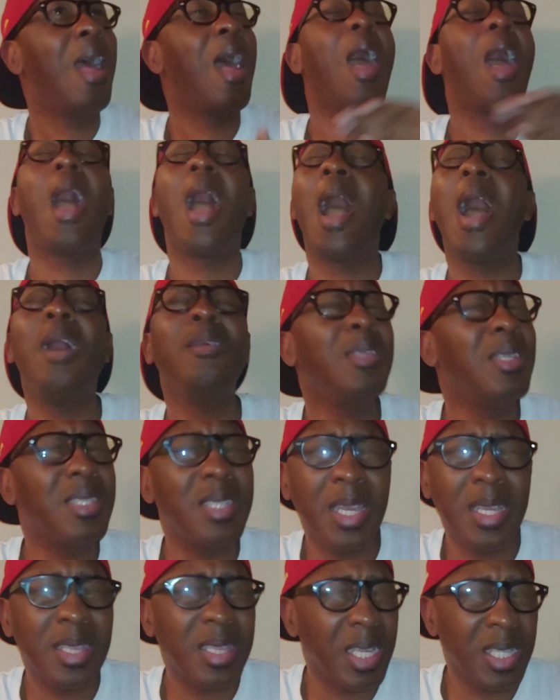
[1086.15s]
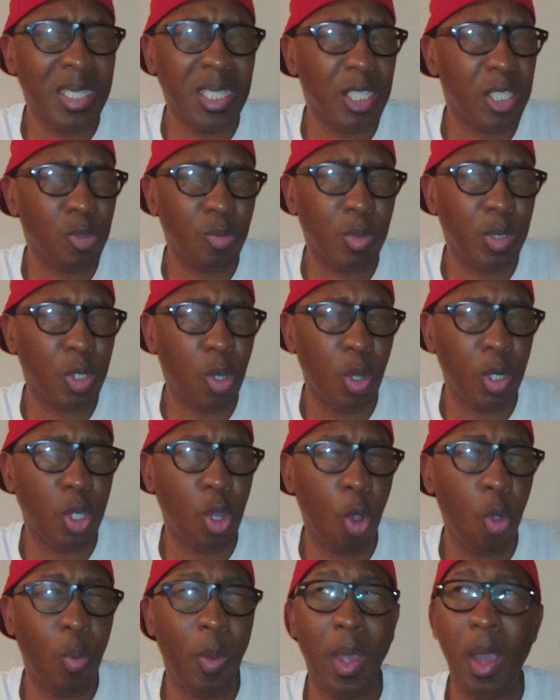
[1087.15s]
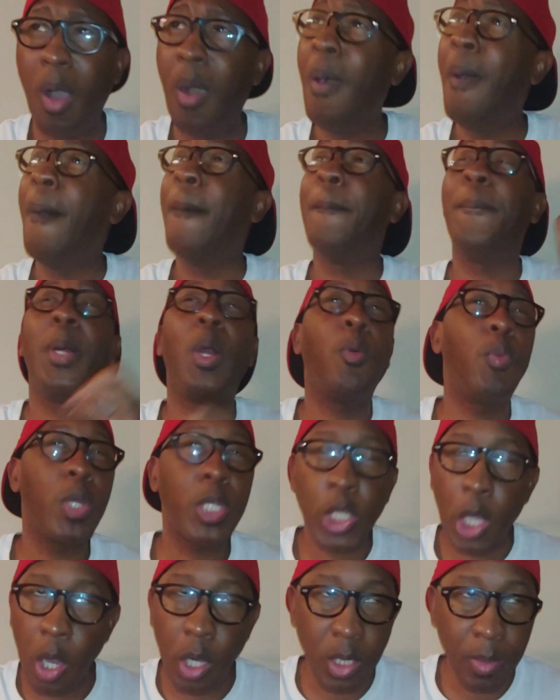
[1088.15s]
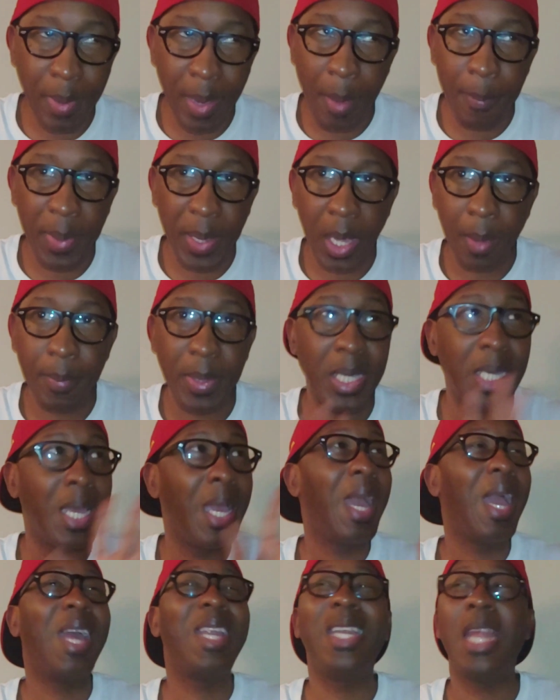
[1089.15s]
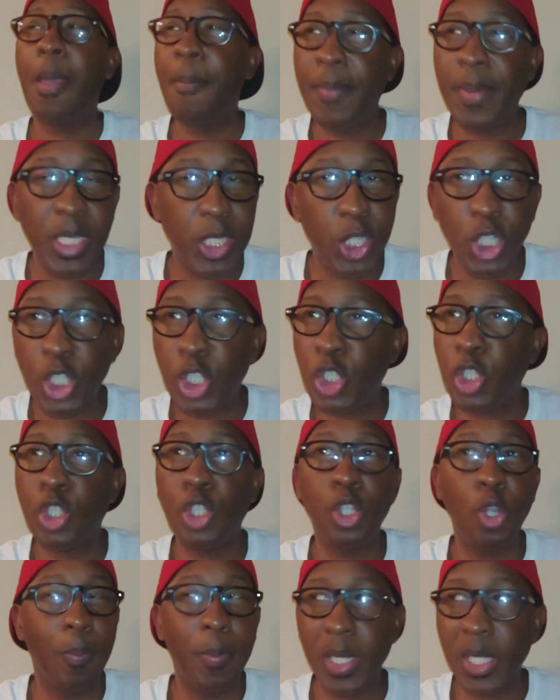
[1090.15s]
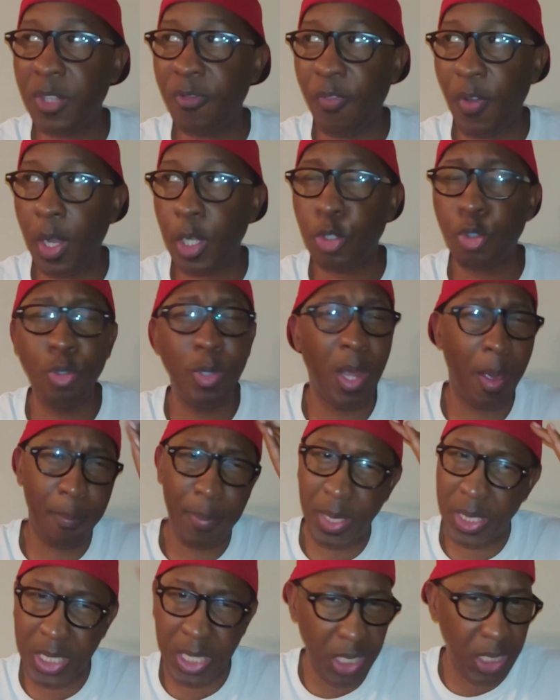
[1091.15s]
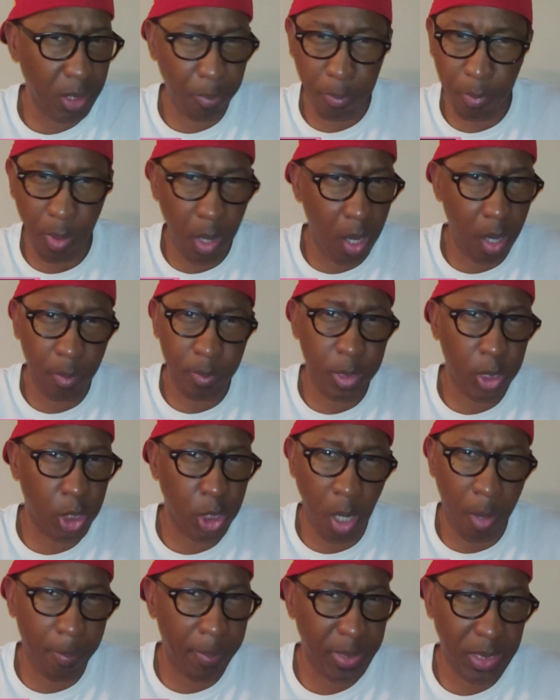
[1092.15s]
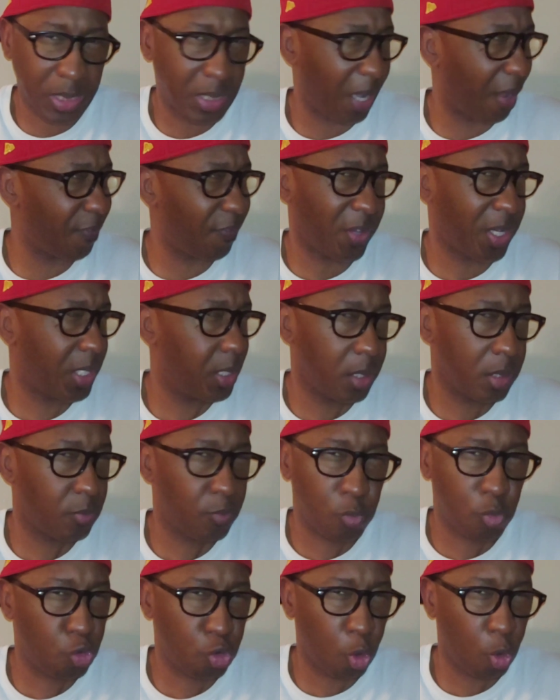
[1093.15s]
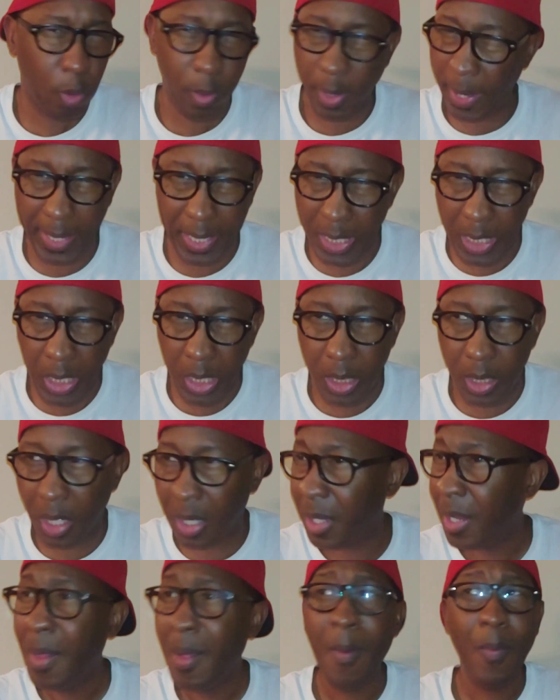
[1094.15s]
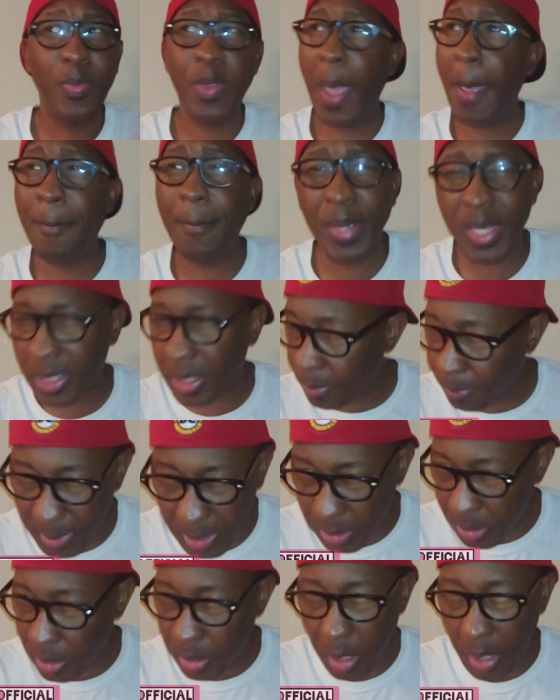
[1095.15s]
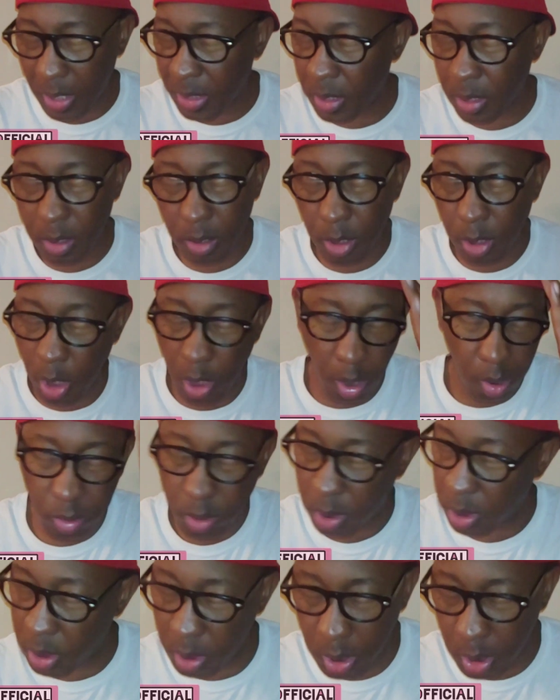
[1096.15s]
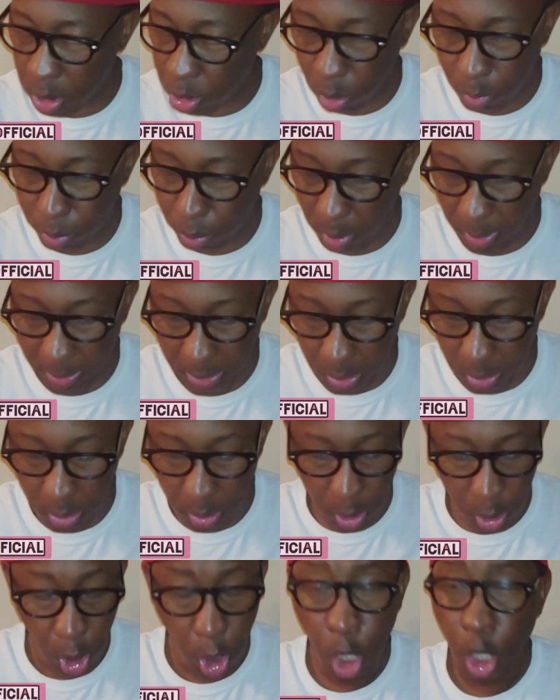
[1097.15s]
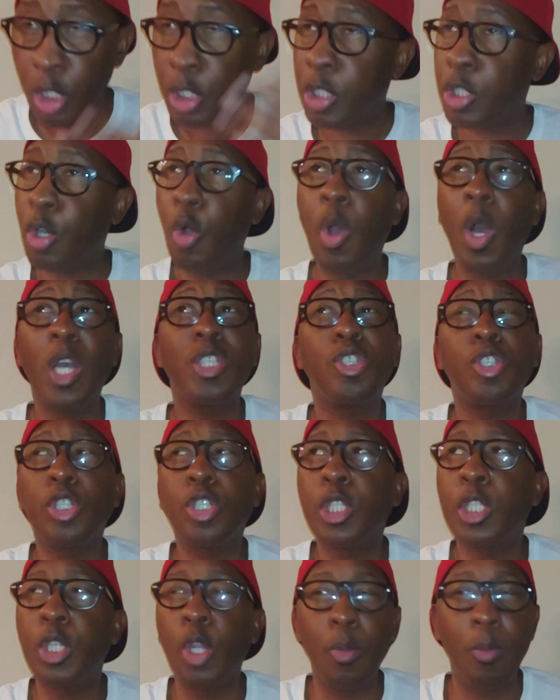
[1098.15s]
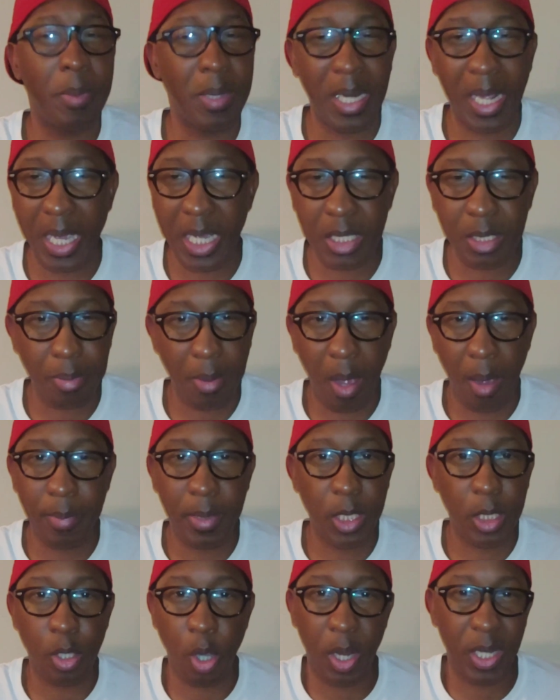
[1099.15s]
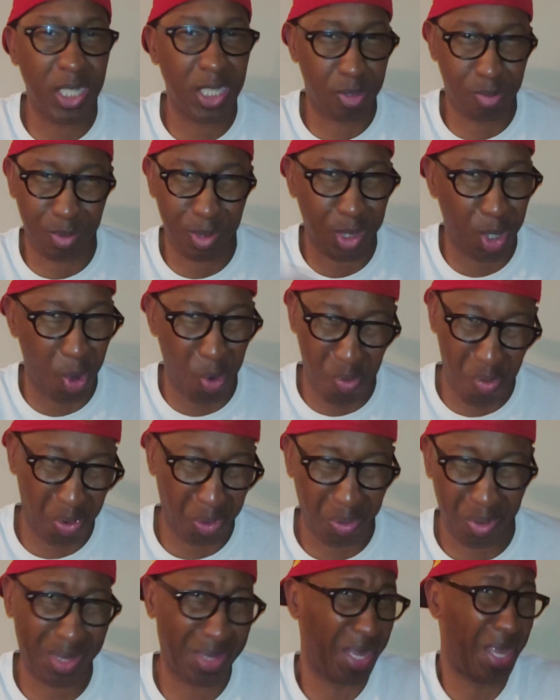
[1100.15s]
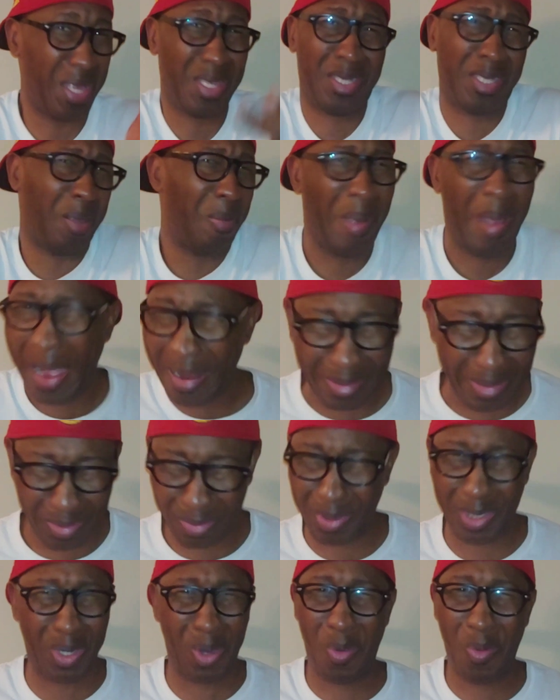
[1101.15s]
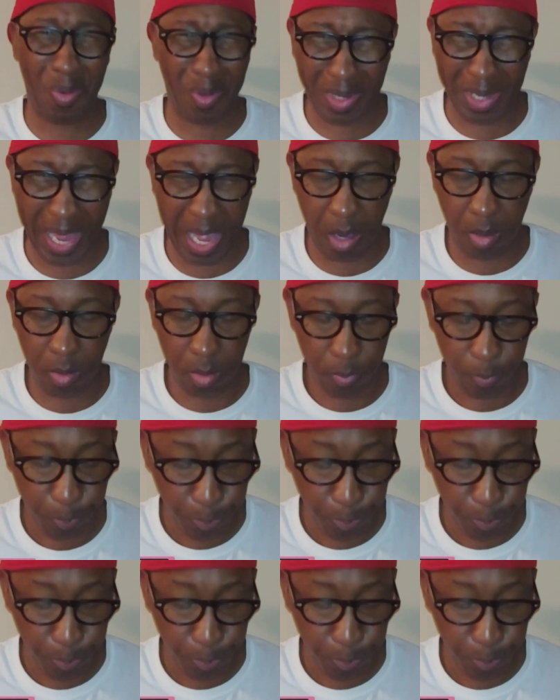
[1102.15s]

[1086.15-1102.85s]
How did they think this was gonna go well? But we're talking about Bambi, and that bitch is stupid as fuck too. That bitch ain't the um, sharpest knife in the drawer either. That bitch been is you know she ain't too bright either. So her stupid ass probably thought this was gonna work. That somehow this was gonna work out.